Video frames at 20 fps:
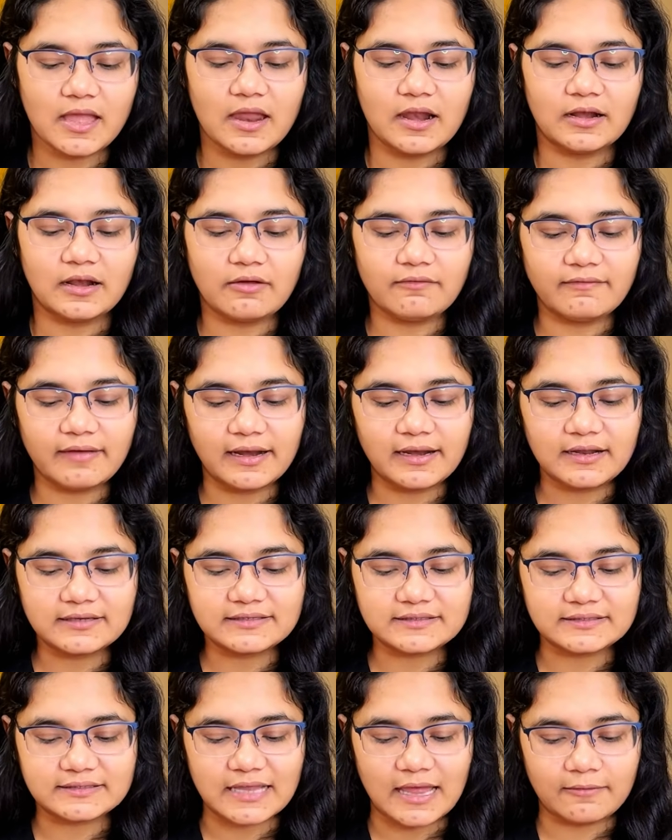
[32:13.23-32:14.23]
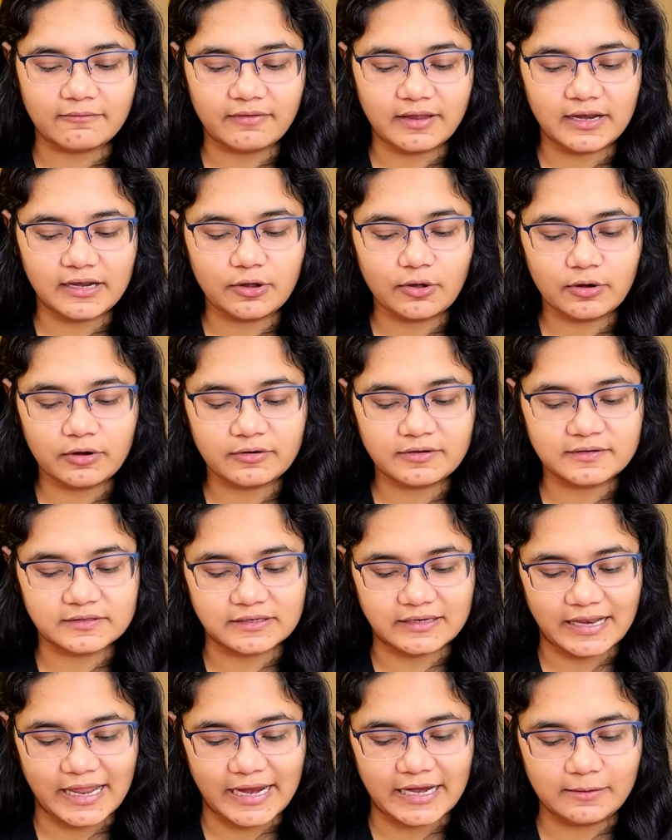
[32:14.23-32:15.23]
Now when your
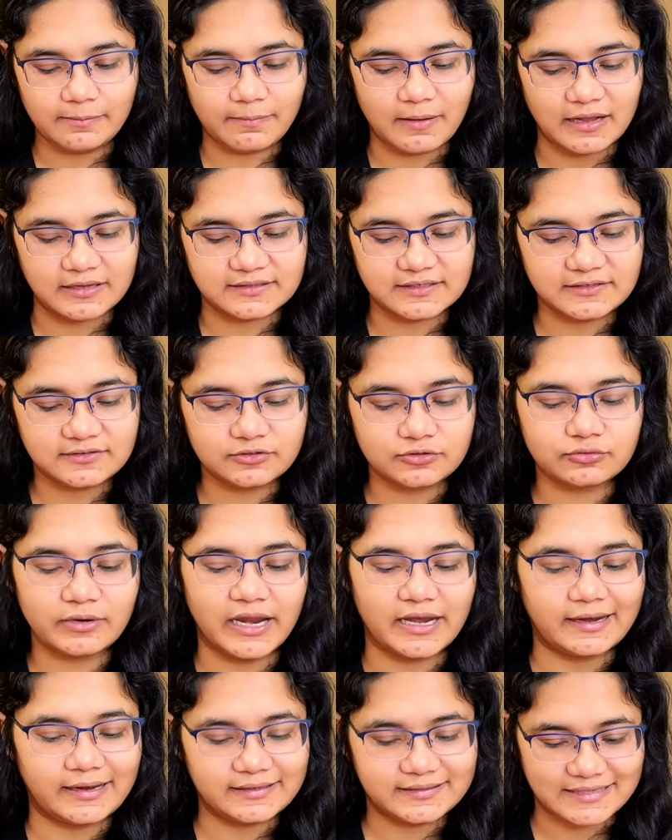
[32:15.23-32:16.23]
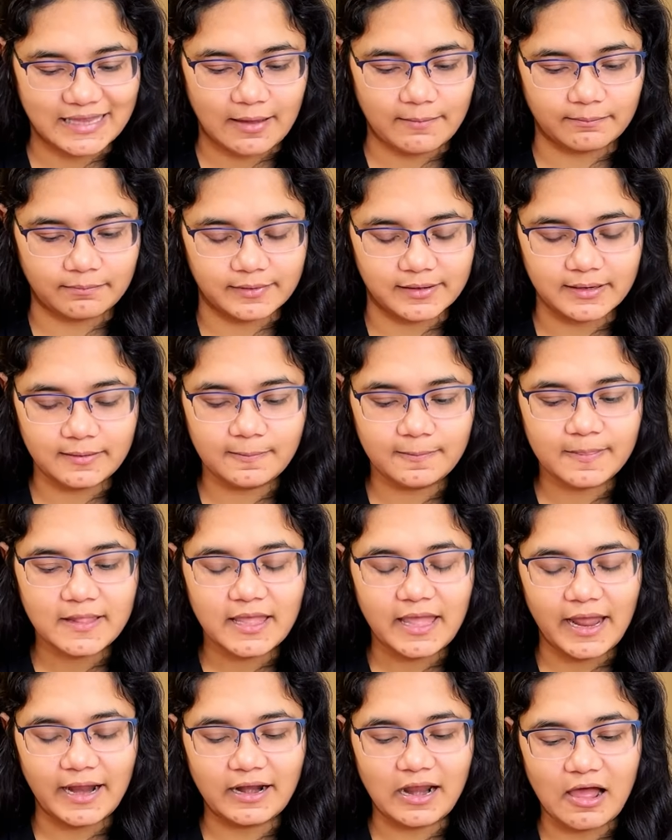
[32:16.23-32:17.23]
light passes through any sample,
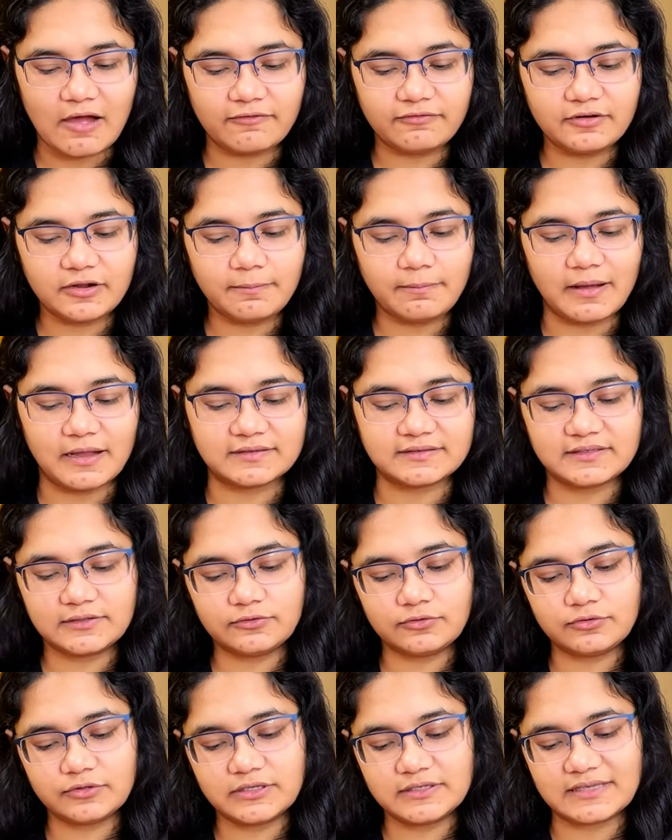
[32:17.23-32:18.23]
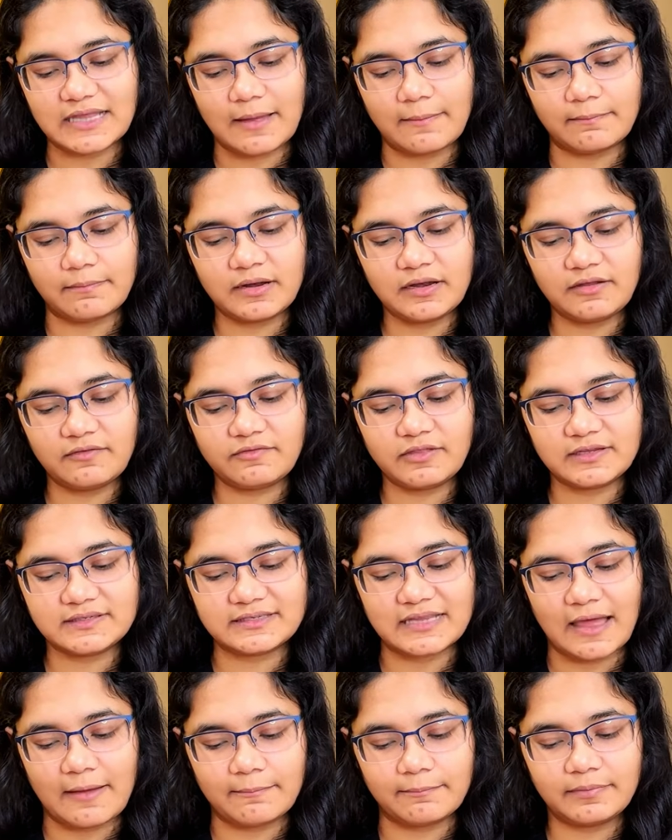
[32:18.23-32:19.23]
and after passing through the sample, if
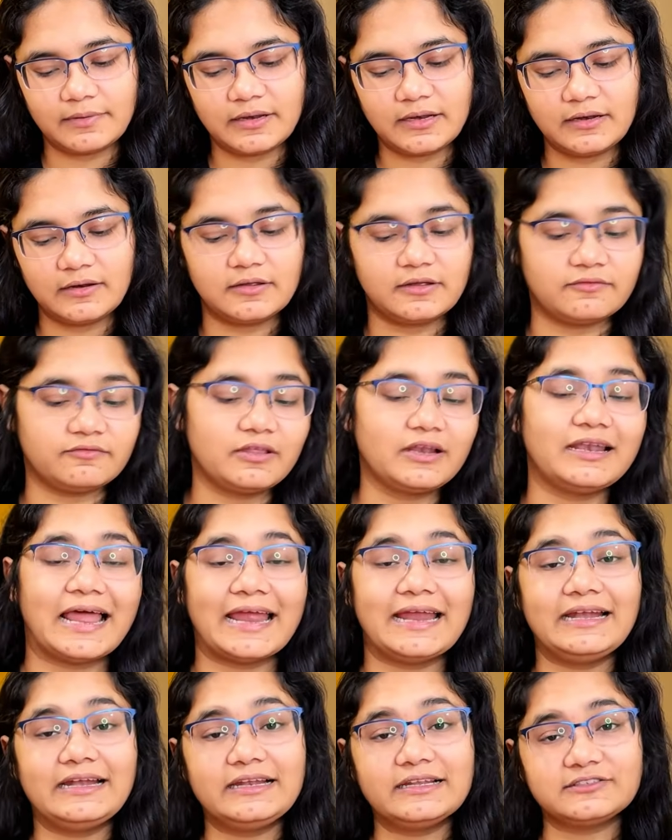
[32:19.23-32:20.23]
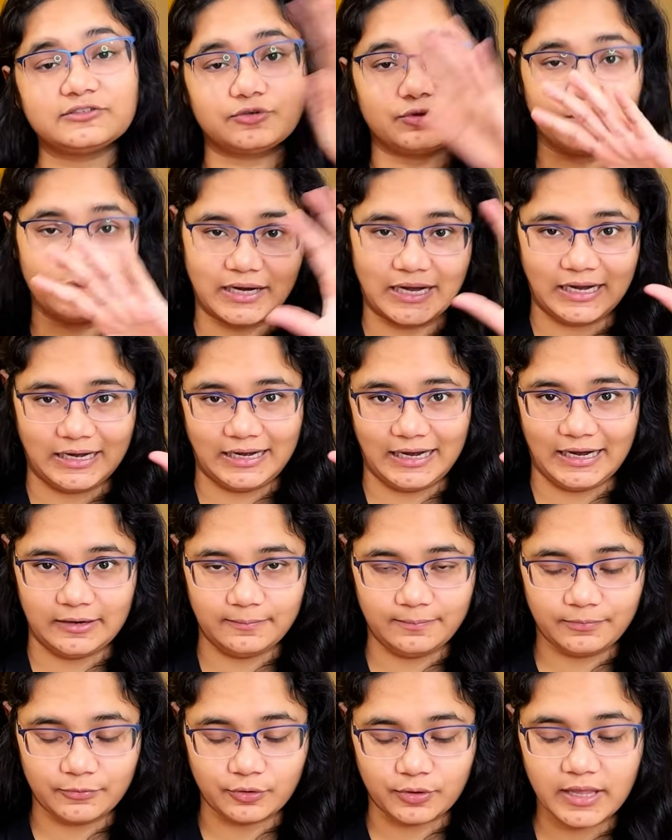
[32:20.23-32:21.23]
the light is rotated,
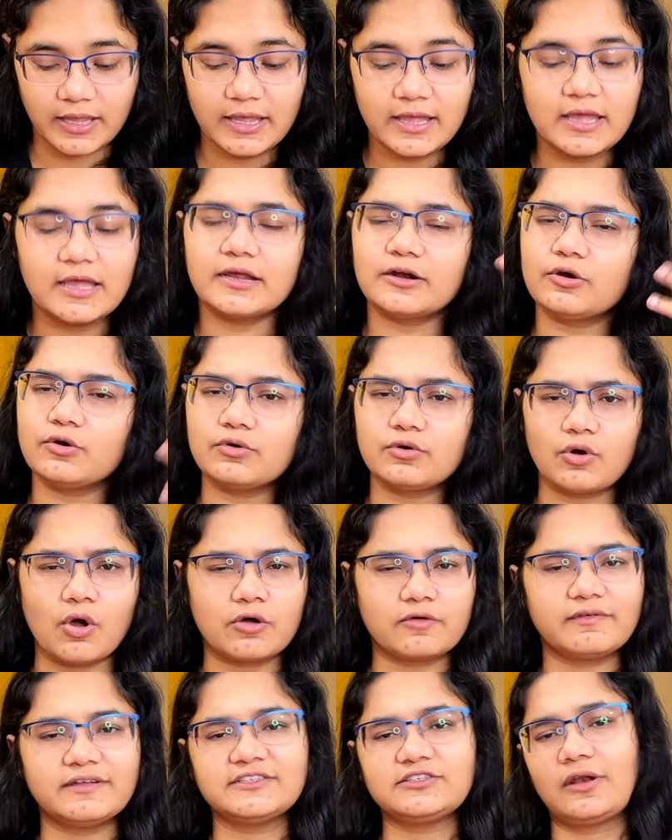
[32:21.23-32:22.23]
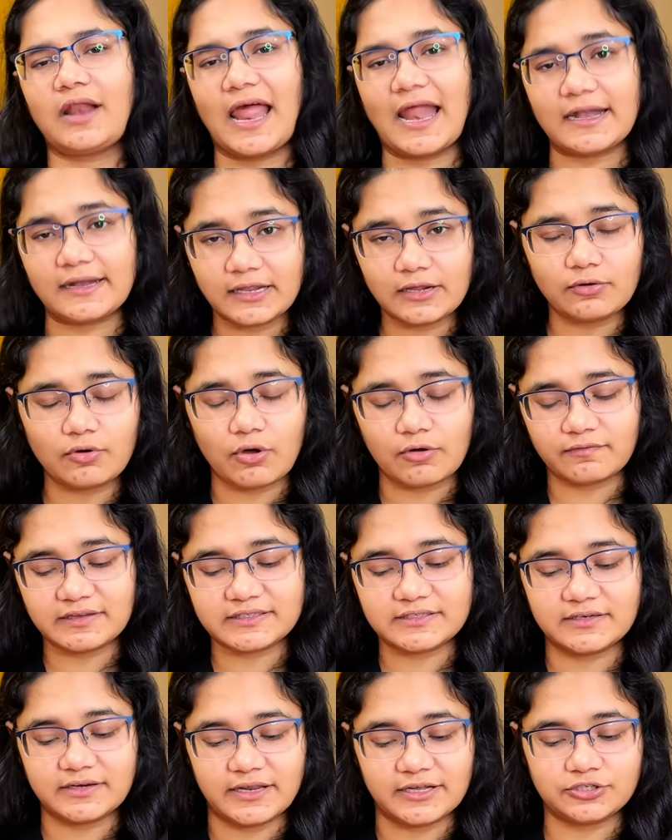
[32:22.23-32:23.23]
okay, to clockwise or anti-clockwise
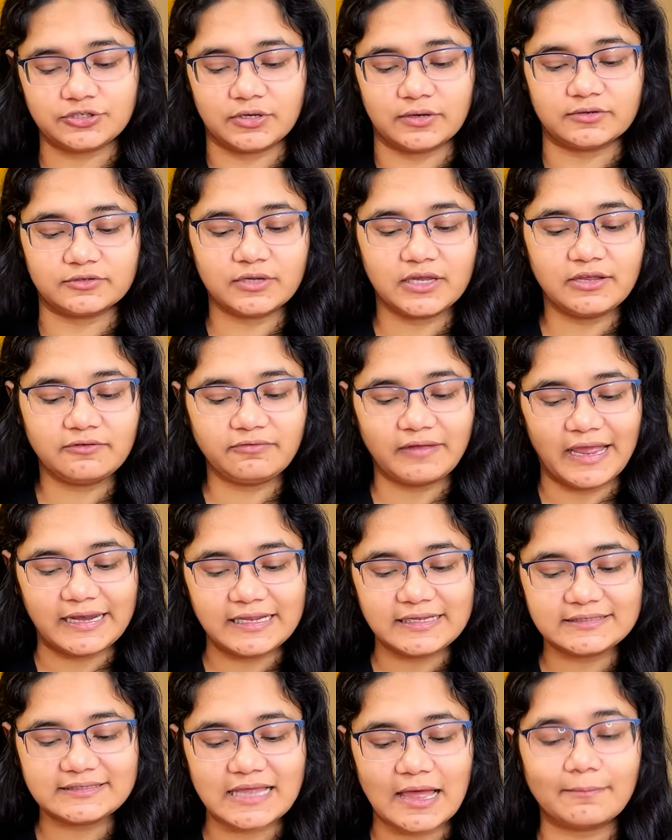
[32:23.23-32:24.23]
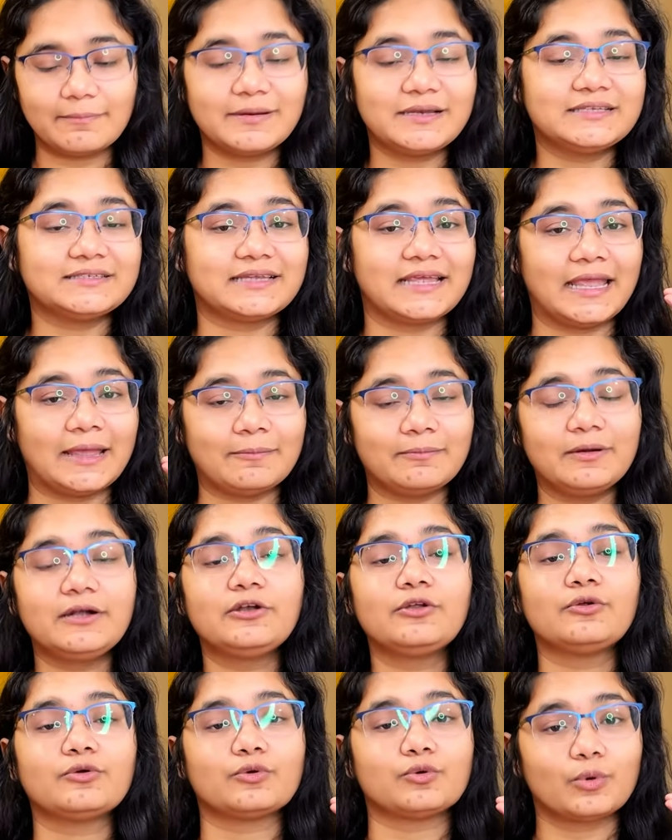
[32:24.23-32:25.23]
direction, so if any sample is able
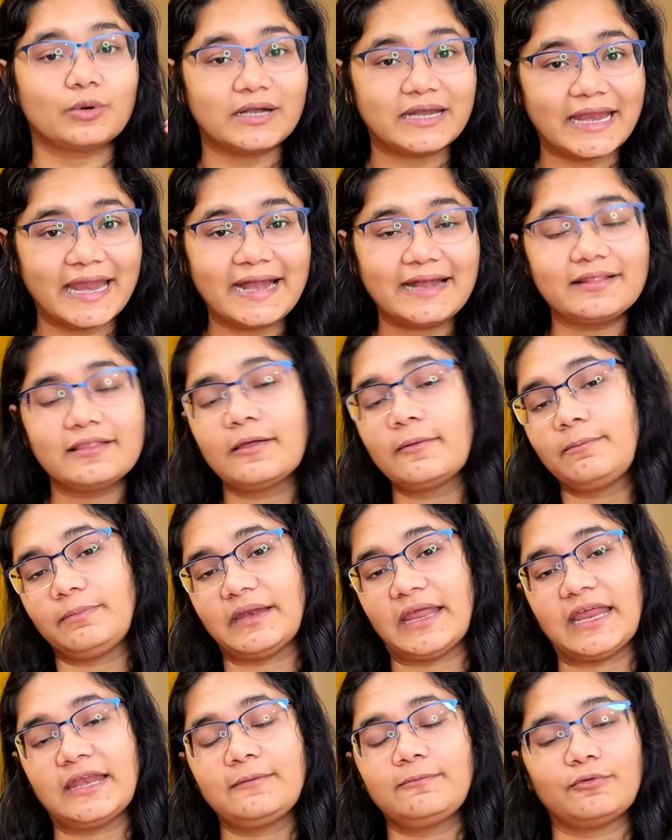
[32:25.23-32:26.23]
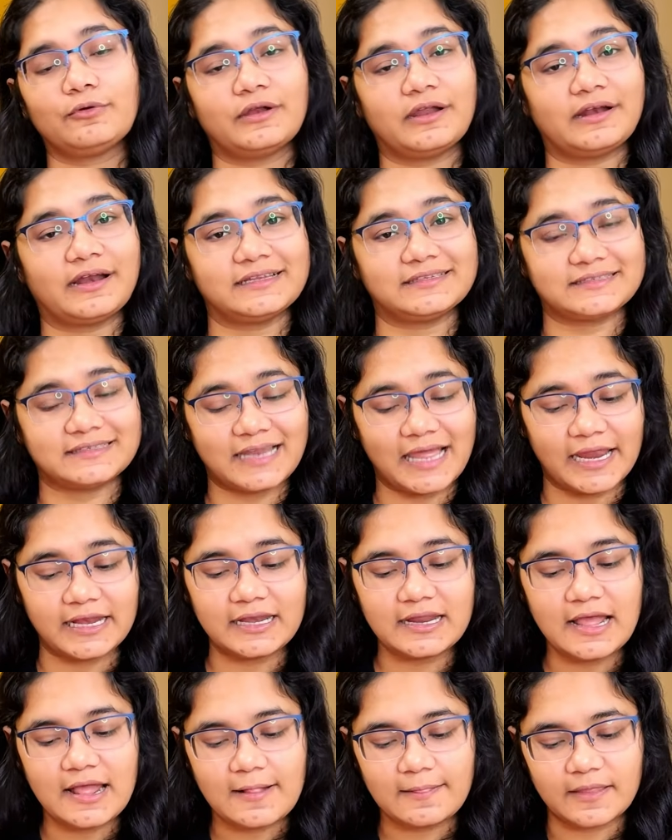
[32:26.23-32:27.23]
to rotate the plain polarized light,
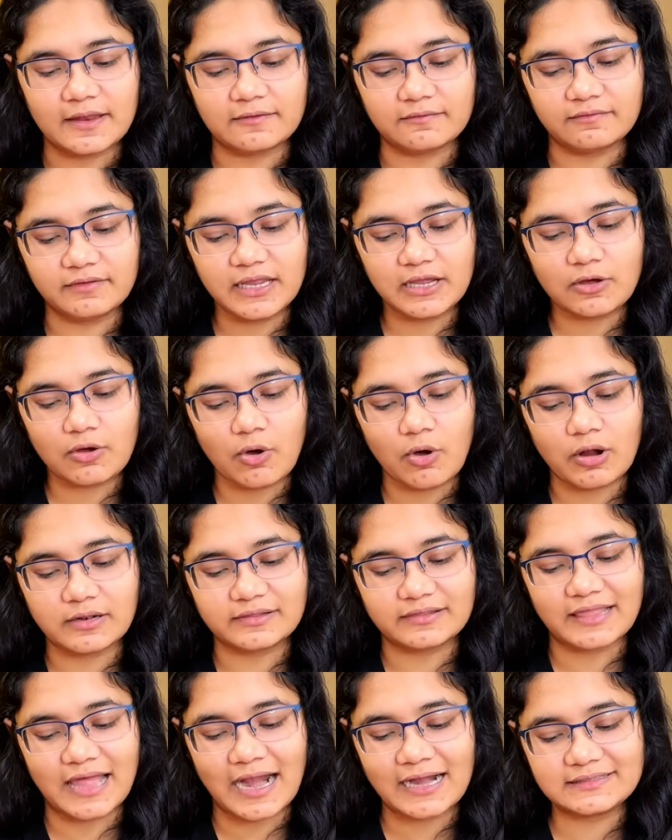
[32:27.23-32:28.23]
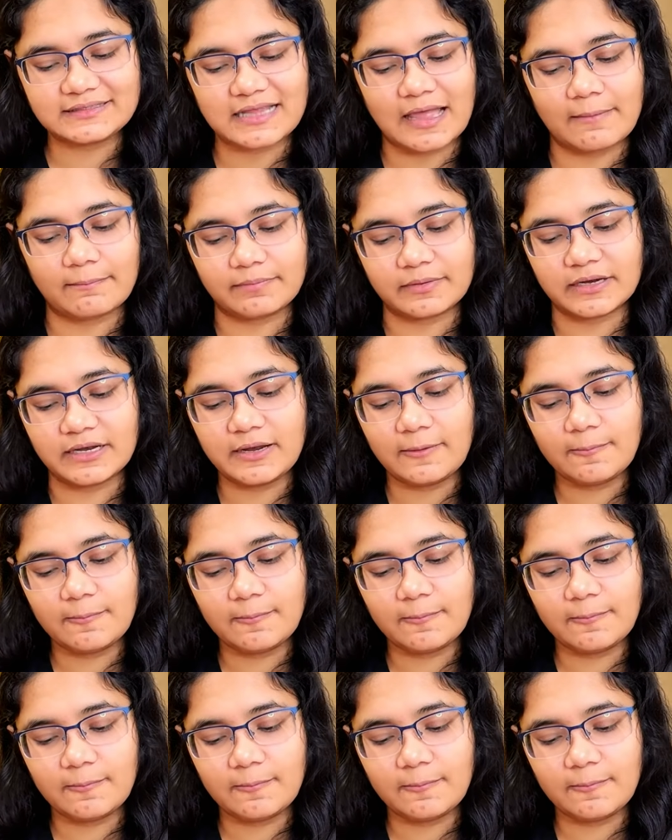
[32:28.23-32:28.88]
then we call that sample